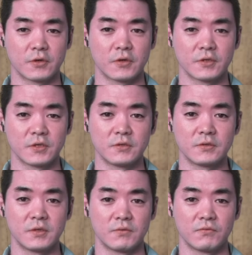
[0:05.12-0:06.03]

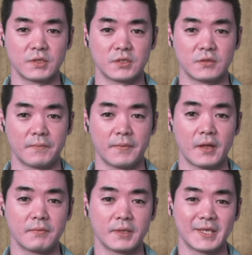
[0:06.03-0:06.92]
condition in which the
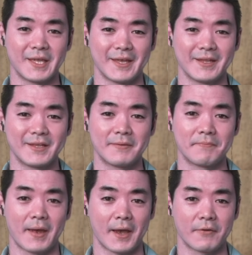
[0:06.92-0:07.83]
pelvic tilts
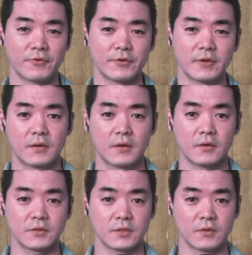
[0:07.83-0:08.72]
backward,
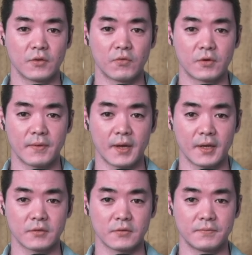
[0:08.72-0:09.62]
causing lower
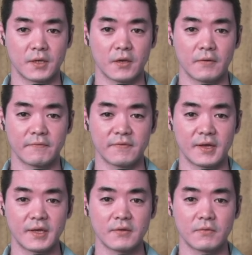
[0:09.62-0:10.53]
back to become
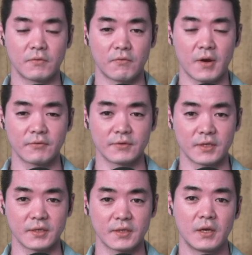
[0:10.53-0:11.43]
flat or
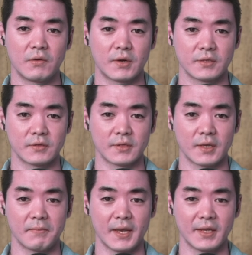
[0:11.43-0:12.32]
rounded, rather
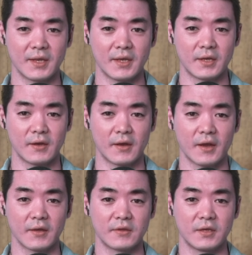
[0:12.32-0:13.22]
than maintaining a
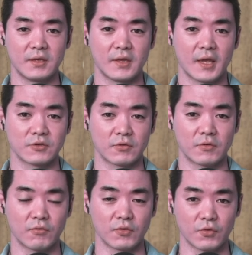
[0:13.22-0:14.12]
healthy,
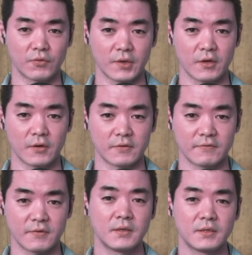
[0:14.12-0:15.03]
natural rhodoric
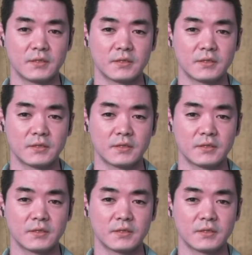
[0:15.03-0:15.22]
curve. This